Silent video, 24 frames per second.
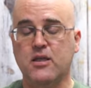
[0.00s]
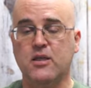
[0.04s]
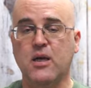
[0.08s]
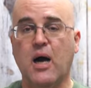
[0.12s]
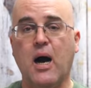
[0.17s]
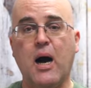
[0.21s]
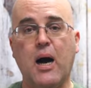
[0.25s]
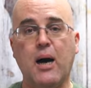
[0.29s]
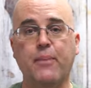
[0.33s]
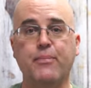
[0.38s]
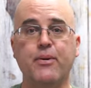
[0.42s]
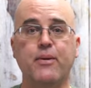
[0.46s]

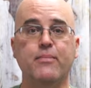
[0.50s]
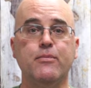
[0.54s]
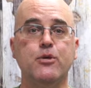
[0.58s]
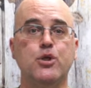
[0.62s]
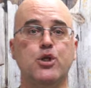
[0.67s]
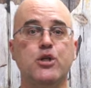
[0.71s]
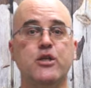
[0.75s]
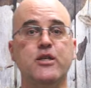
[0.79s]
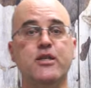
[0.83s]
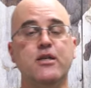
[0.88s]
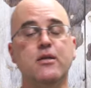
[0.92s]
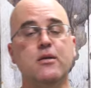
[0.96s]
This
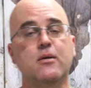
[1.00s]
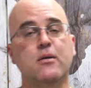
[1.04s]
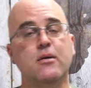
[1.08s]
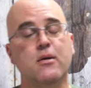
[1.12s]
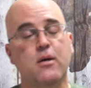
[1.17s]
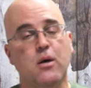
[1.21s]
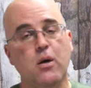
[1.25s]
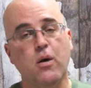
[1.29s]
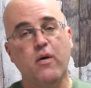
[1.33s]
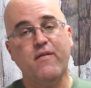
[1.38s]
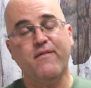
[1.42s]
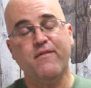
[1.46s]
hobby
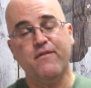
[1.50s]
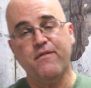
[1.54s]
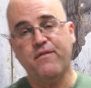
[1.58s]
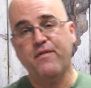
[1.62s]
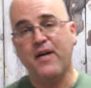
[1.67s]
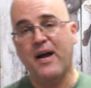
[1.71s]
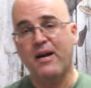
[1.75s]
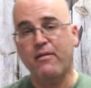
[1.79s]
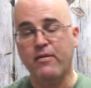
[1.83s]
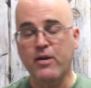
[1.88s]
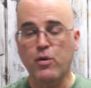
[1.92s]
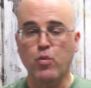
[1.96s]
machine,
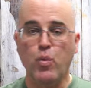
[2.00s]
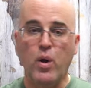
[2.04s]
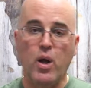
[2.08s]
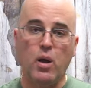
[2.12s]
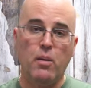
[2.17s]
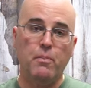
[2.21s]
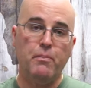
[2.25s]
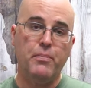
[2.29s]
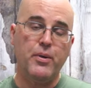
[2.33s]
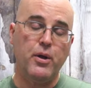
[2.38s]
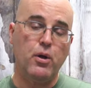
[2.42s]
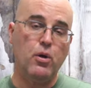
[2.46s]

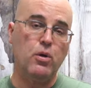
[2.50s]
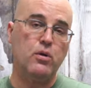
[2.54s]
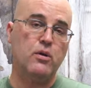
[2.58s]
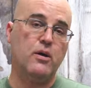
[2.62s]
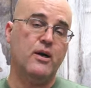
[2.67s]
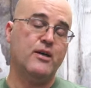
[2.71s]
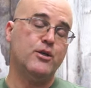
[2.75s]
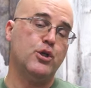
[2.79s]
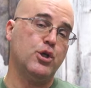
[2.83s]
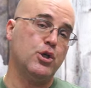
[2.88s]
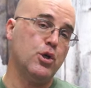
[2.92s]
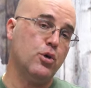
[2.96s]
very well
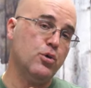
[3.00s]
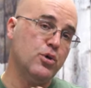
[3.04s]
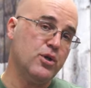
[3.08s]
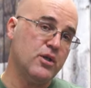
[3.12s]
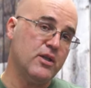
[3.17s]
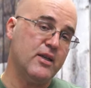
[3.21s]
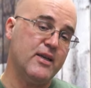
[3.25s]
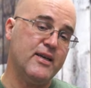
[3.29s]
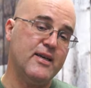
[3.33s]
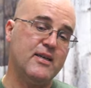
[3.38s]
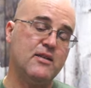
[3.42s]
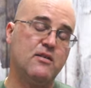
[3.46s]
built. I
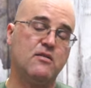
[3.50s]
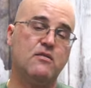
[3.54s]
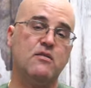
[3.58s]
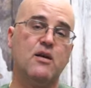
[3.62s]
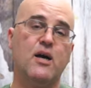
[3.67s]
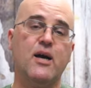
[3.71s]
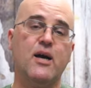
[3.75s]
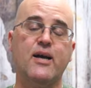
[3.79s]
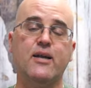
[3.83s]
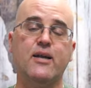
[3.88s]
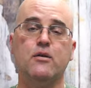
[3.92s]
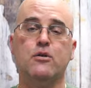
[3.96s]
showed you the
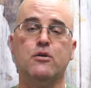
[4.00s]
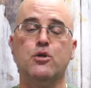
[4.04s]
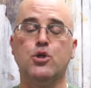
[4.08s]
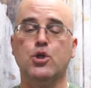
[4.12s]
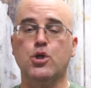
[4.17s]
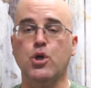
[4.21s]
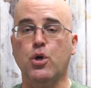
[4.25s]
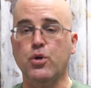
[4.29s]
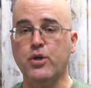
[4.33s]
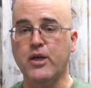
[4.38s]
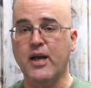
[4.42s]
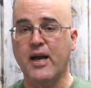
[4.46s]
inside,
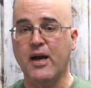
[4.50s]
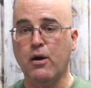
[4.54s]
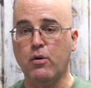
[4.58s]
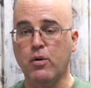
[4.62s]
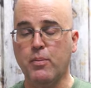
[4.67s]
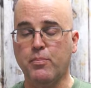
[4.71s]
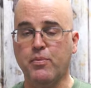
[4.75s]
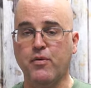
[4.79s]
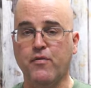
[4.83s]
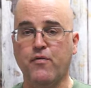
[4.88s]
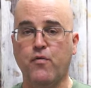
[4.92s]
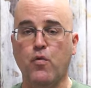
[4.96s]
showed you
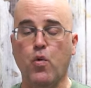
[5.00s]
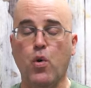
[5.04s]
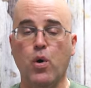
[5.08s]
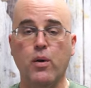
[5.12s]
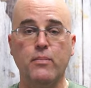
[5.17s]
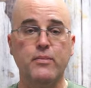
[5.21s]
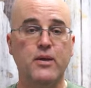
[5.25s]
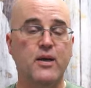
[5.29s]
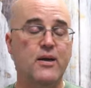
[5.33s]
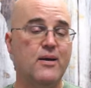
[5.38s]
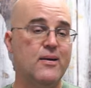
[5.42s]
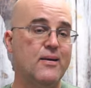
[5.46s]
how it
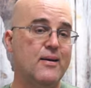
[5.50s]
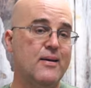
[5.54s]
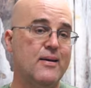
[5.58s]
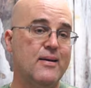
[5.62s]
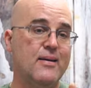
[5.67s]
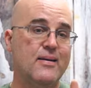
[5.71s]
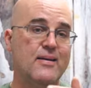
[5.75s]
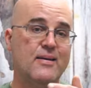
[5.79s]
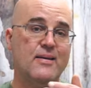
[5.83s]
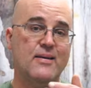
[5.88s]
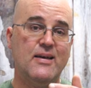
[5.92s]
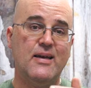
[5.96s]
performed,
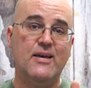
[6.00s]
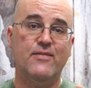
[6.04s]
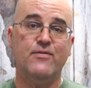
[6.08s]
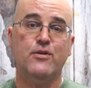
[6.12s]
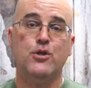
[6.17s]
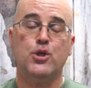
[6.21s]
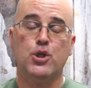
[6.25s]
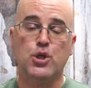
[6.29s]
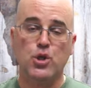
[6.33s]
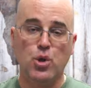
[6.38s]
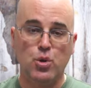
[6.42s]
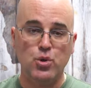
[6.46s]

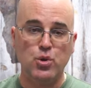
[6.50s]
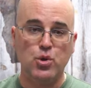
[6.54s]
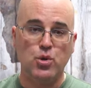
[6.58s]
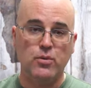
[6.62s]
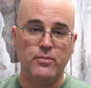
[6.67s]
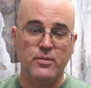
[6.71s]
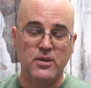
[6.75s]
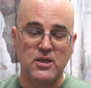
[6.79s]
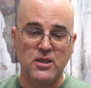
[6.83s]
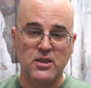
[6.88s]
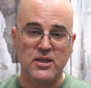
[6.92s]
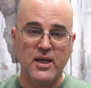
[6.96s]
even
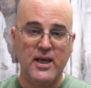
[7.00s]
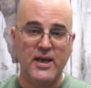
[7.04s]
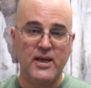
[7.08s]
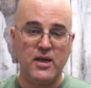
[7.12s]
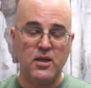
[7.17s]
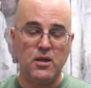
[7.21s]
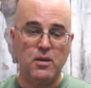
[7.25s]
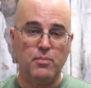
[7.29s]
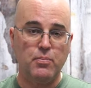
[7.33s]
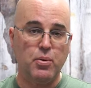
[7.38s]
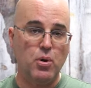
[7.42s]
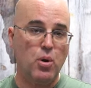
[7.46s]
showed you a
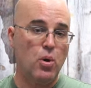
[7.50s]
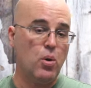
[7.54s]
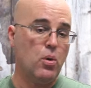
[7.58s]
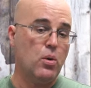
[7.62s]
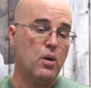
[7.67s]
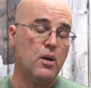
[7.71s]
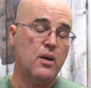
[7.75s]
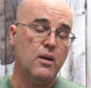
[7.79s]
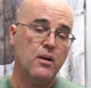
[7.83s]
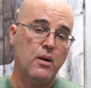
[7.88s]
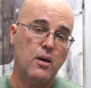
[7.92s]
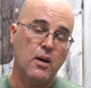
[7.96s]
mistake in the
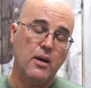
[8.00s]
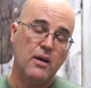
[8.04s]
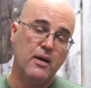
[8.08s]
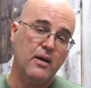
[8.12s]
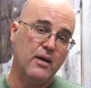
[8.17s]
pull.